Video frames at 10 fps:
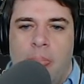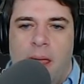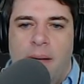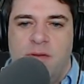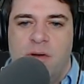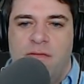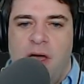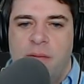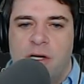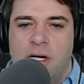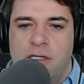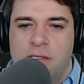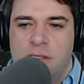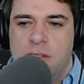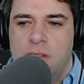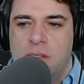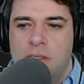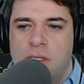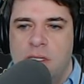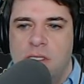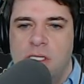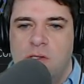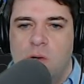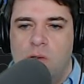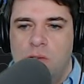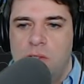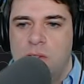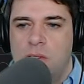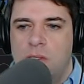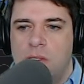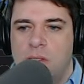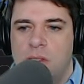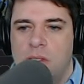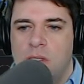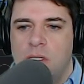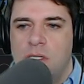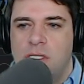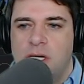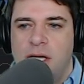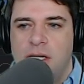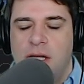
Optical fiber connector. Is this old? Designed in